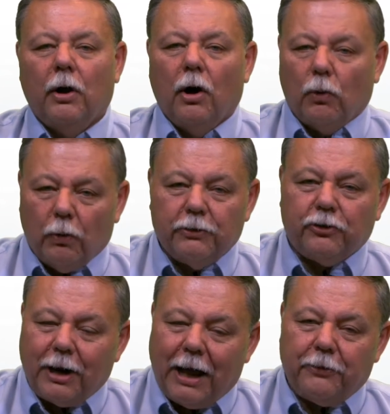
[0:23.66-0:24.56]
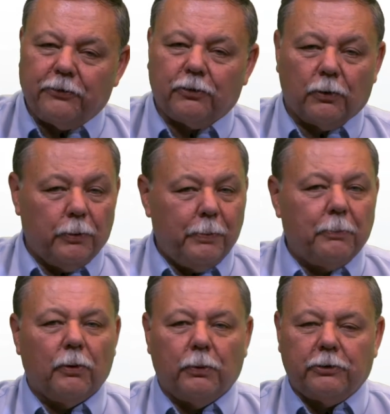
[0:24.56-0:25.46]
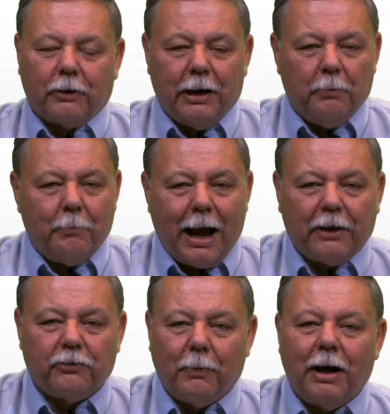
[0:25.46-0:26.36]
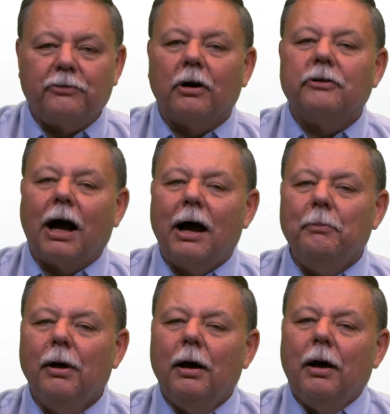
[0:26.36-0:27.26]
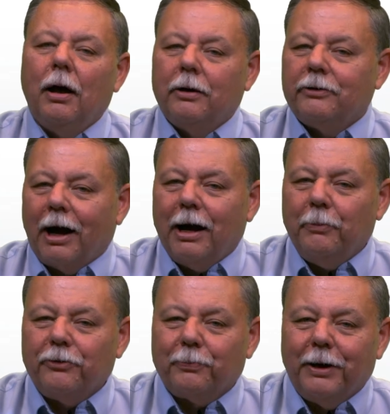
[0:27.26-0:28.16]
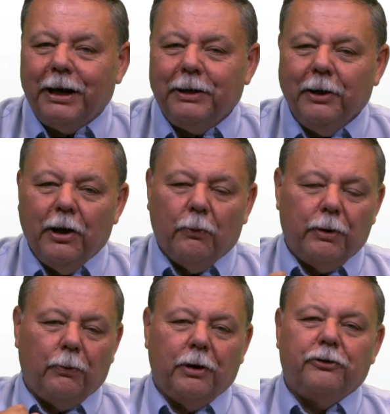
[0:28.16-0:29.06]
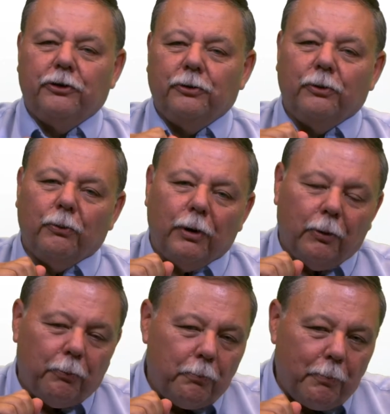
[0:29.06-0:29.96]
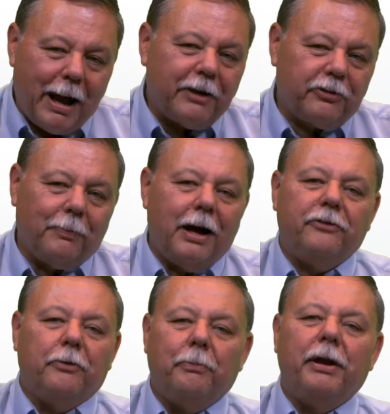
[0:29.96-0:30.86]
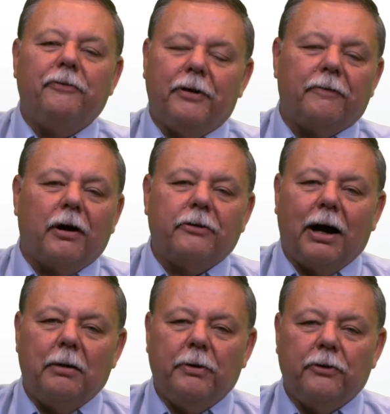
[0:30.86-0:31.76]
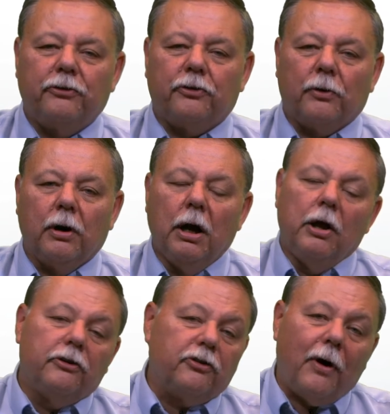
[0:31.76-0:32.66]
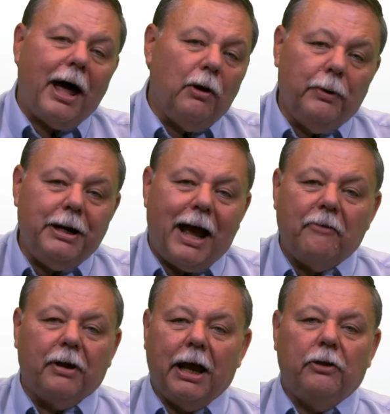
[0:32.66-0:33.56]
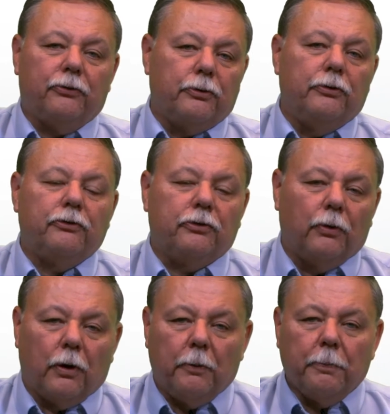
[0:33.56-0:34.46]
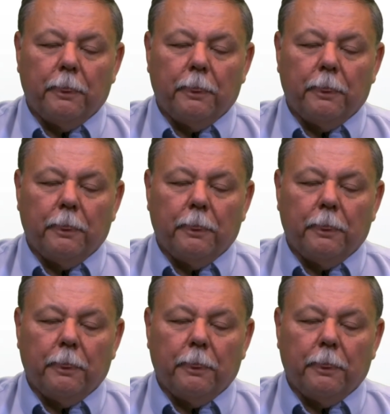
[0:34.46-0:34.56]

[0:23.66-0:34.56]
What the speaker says: Once you're at the store, remember we're trying to maximize our time. Time is money. We want to maximize the benefit of our time in the store. So how do we navigate through the store?